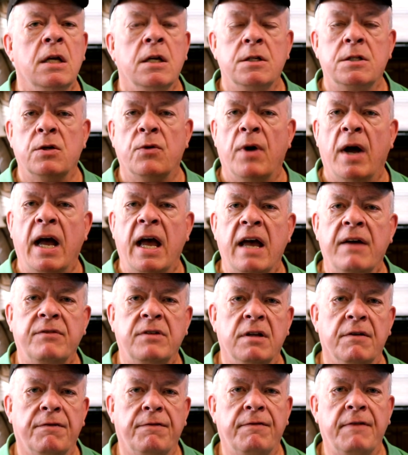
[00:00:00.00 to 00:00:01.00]
So I have
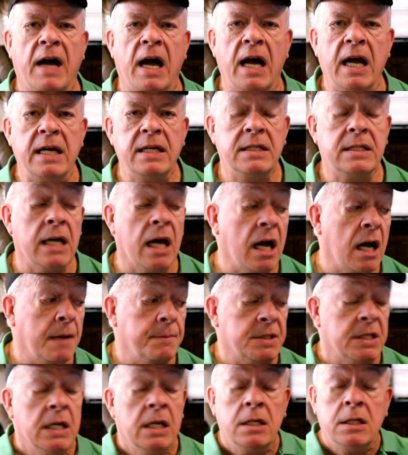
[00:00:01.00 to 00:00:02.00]
defined
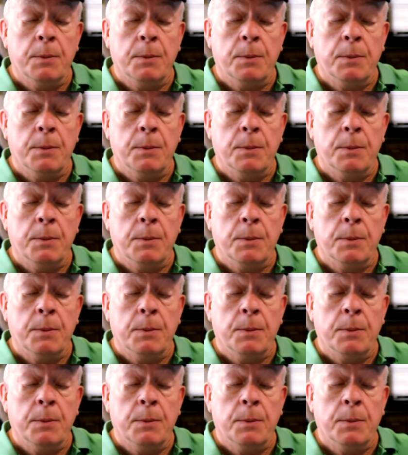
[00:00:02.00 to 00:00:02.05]
times.